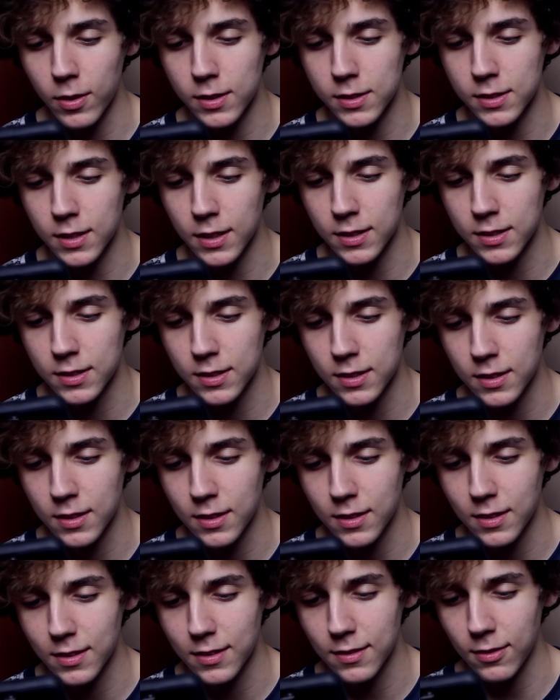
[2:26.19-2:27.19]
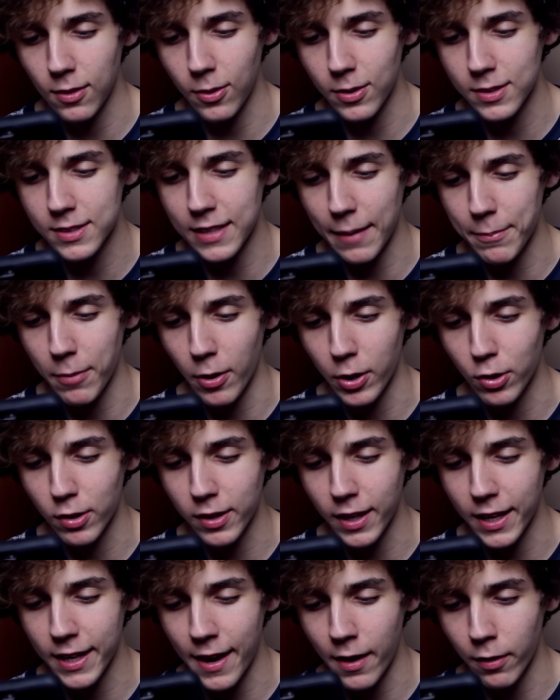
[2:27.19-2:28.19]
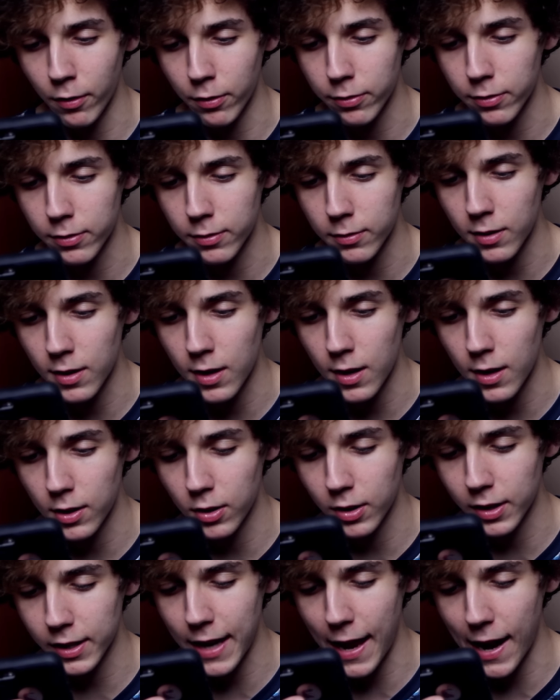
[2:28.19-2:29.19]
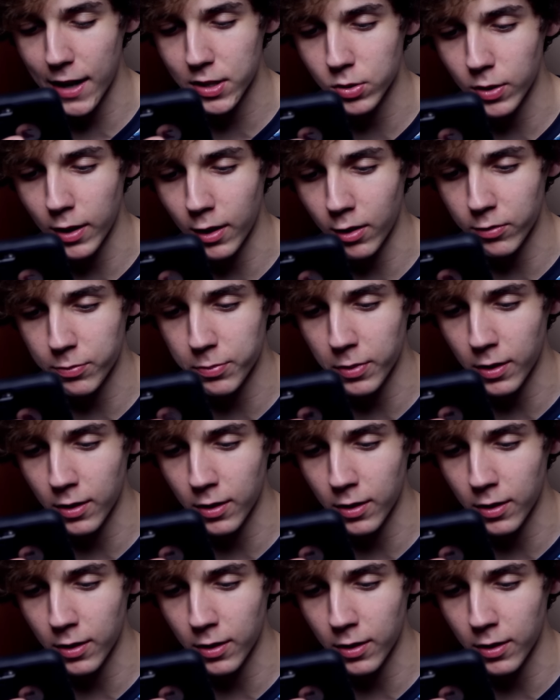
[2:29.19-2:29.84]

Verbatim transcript: what is this? What was that, bro? You look like an elf. He was like an actual elf,